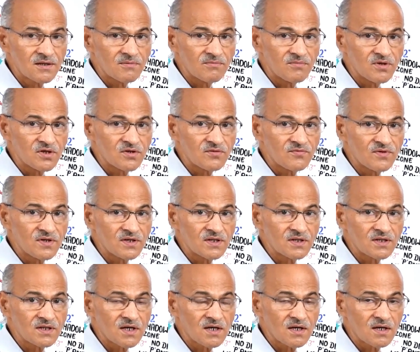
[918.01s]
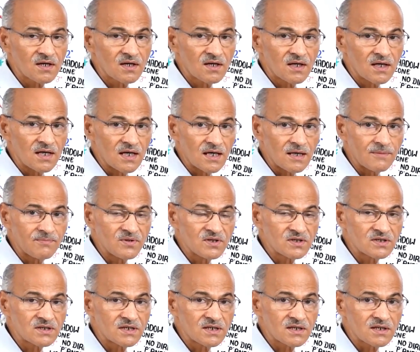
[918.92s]
between the
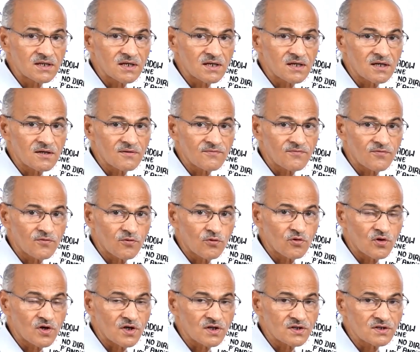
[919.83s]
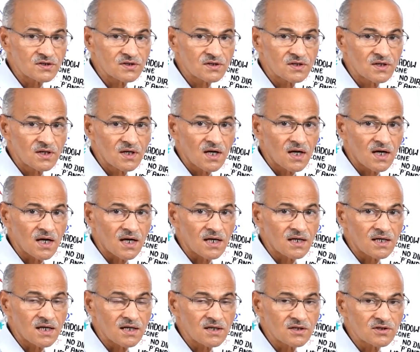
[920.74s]
epicenter and focus
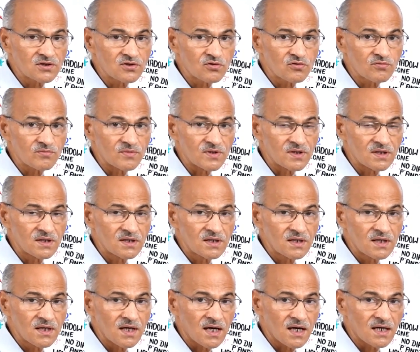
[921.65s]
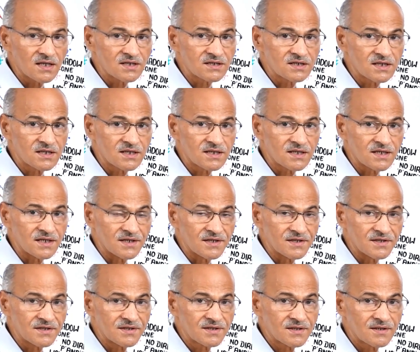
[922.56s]
can also be
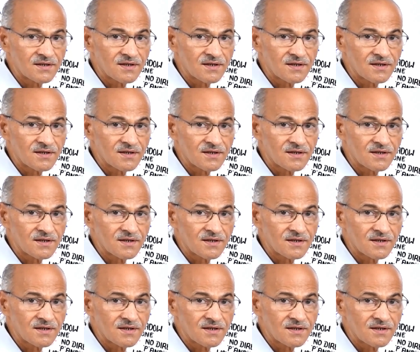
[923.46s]
ascertained,